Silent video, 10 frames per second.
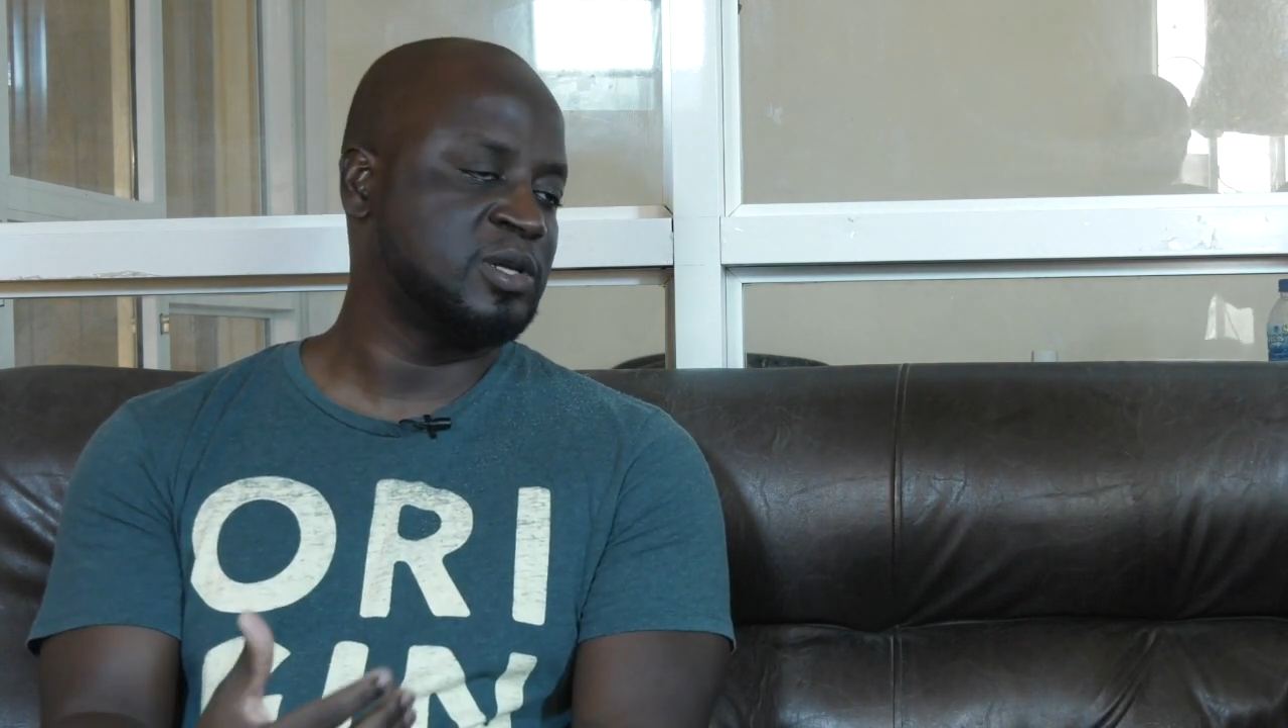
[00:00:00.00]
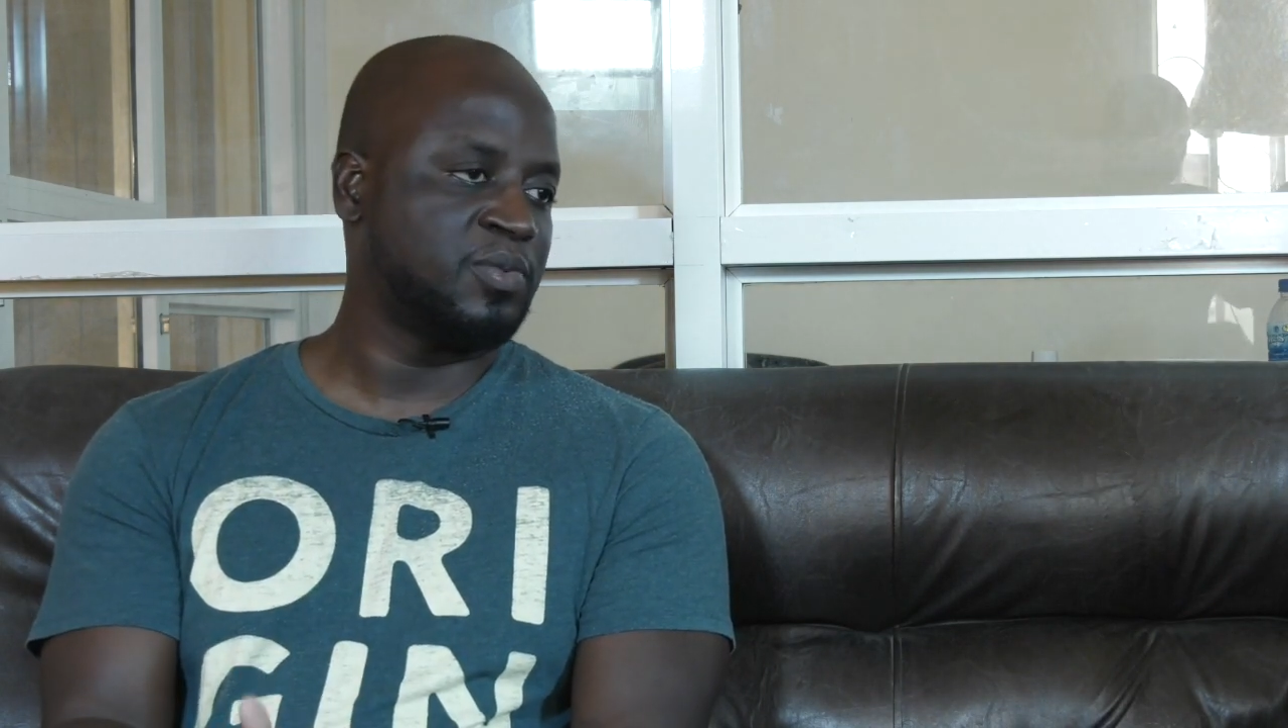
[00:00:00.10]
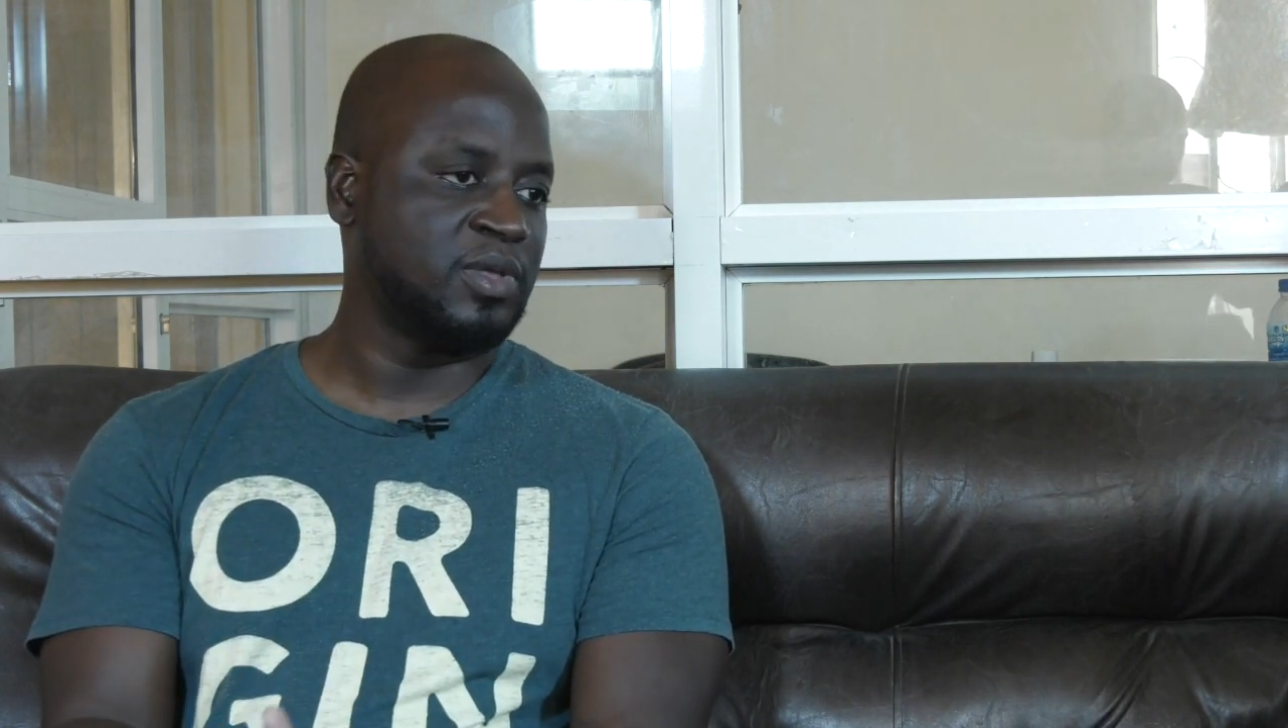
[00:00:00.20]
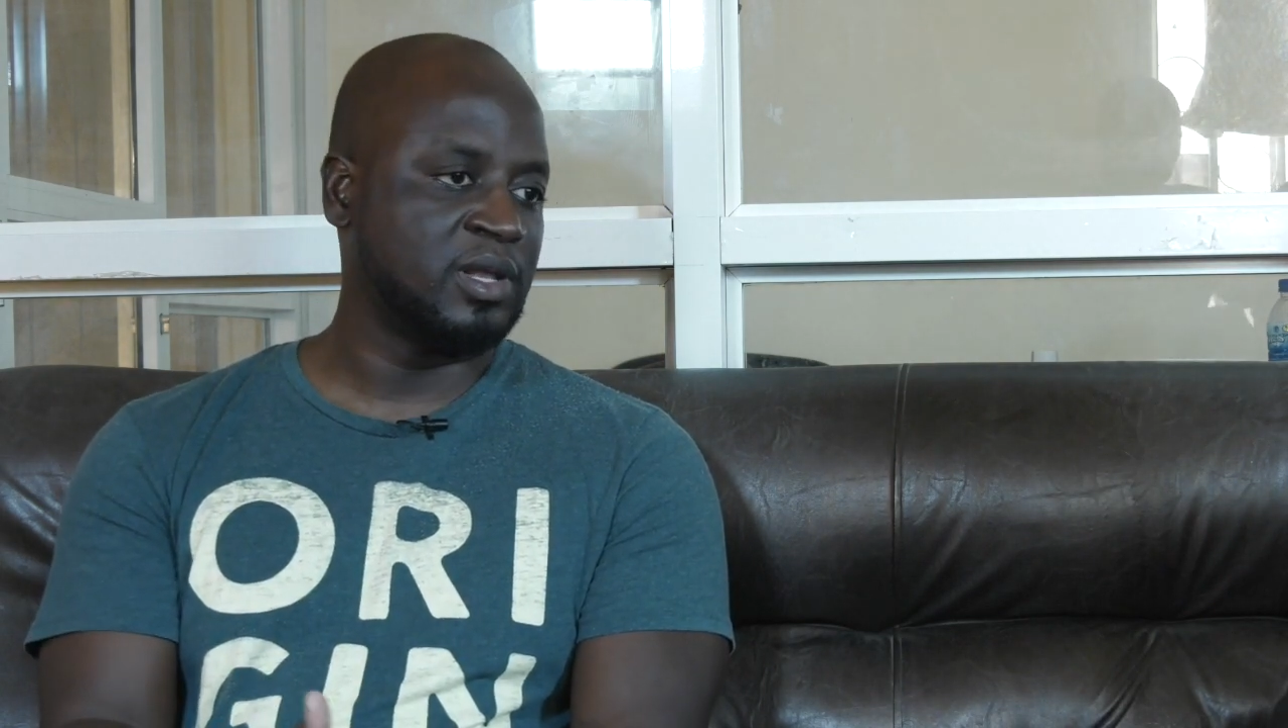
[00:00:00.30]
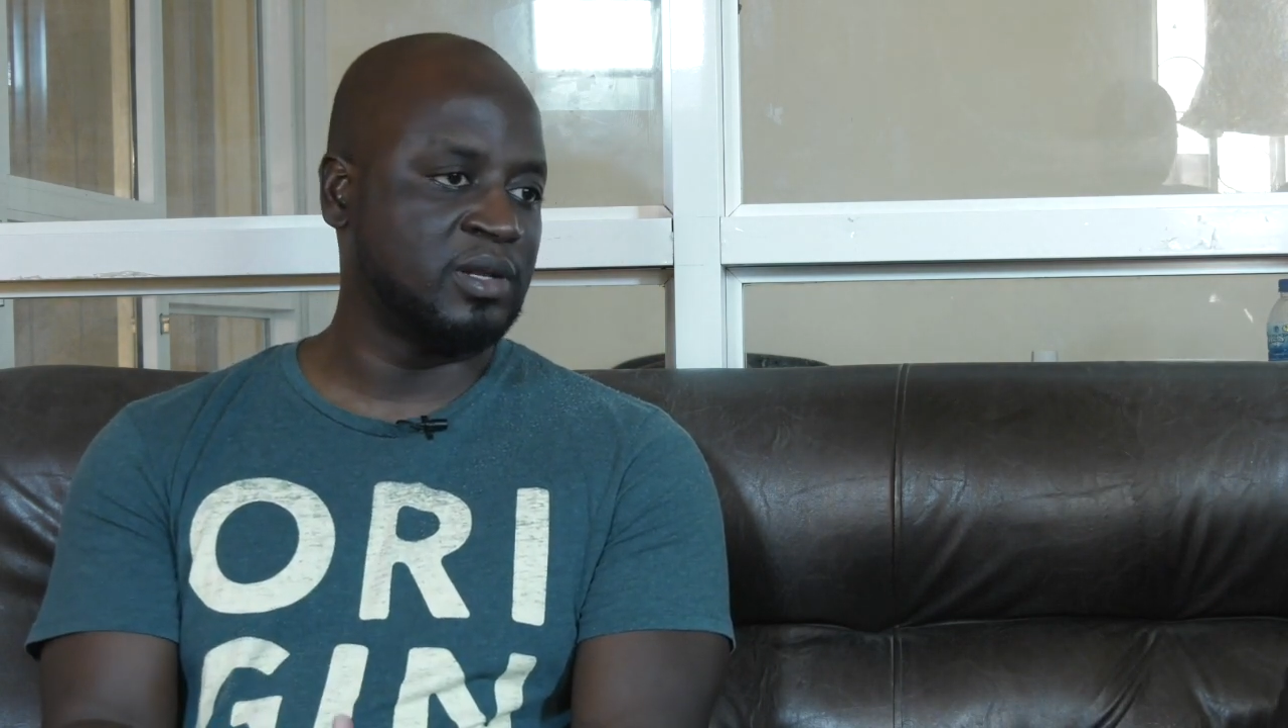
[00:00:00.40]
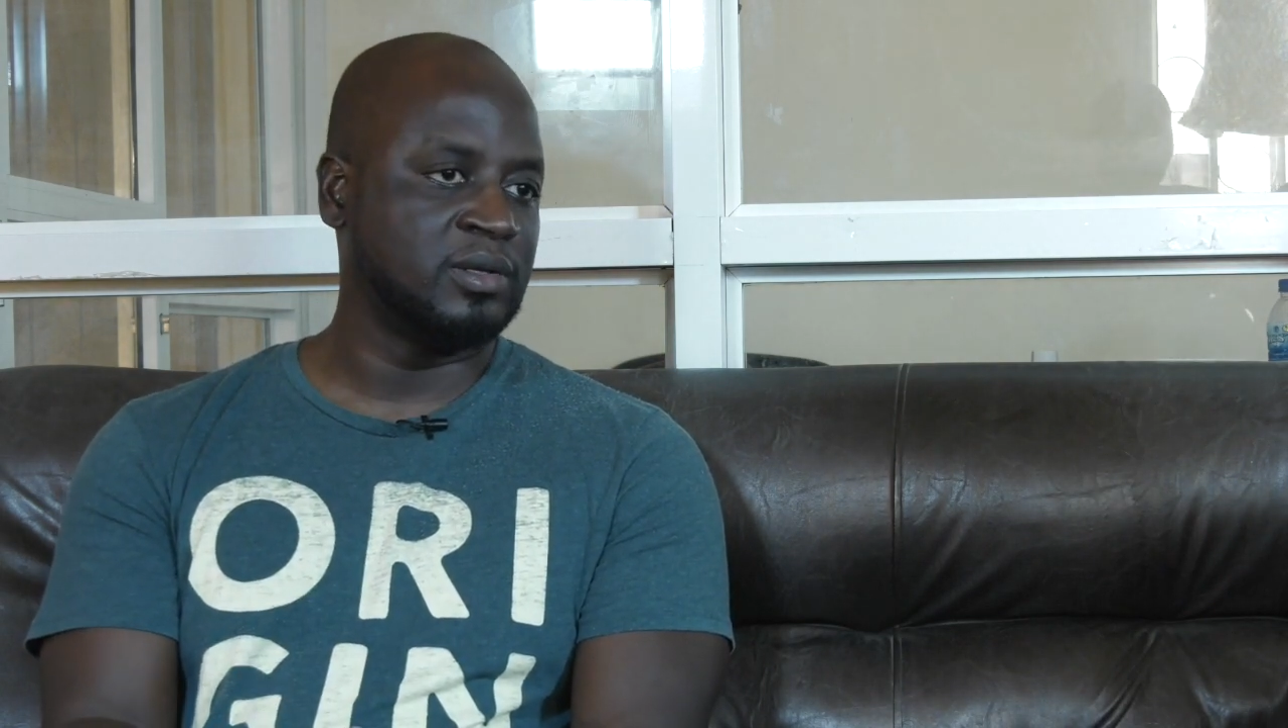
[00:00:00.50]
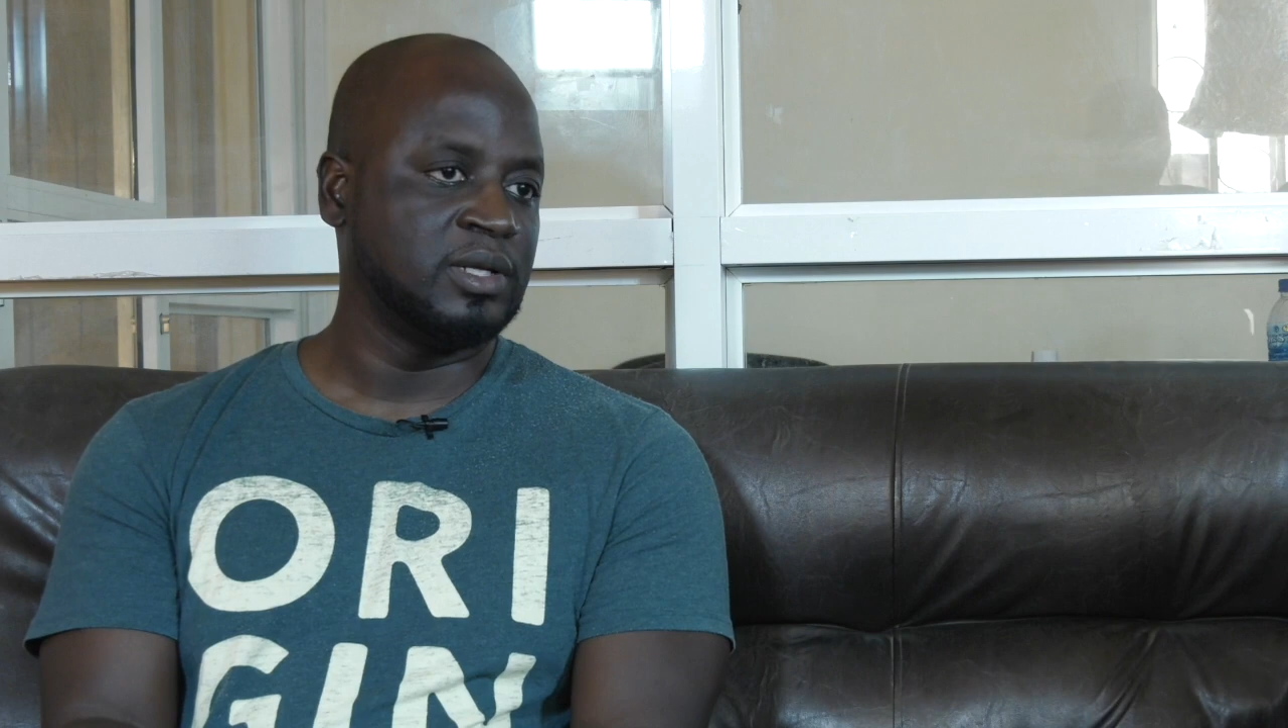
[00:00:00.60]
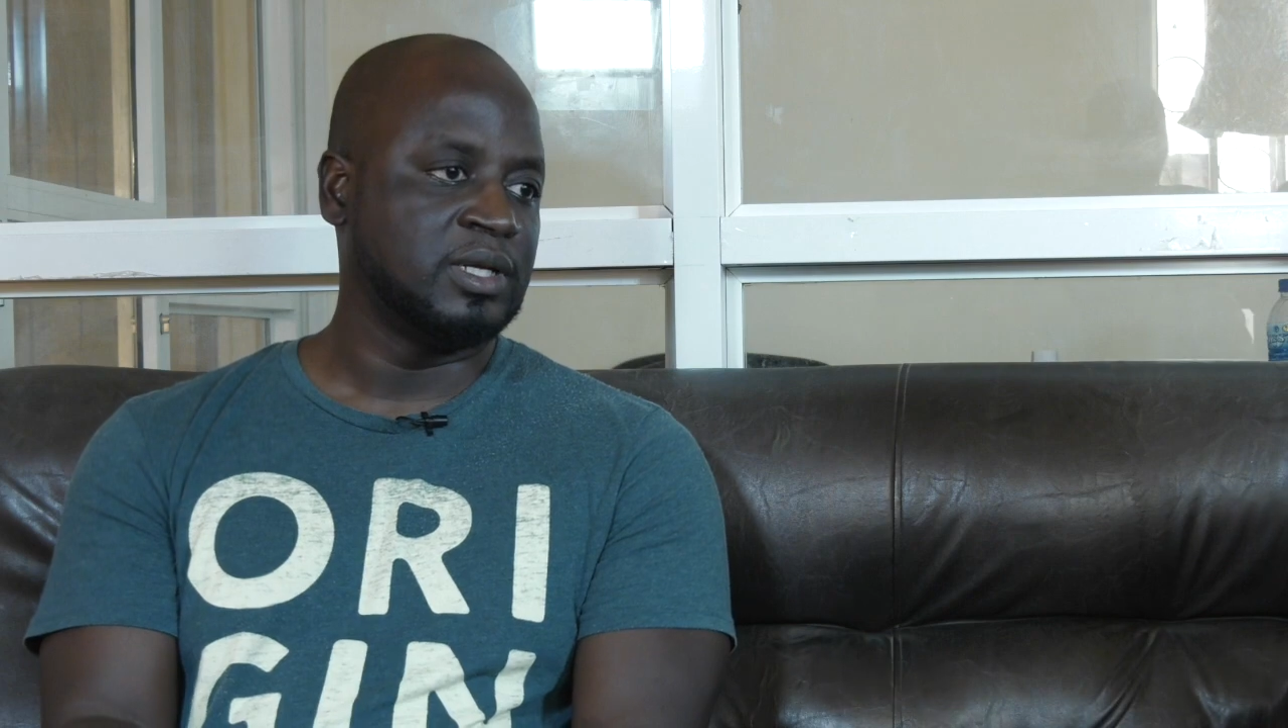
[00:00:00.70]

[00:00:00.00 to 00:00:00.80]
something that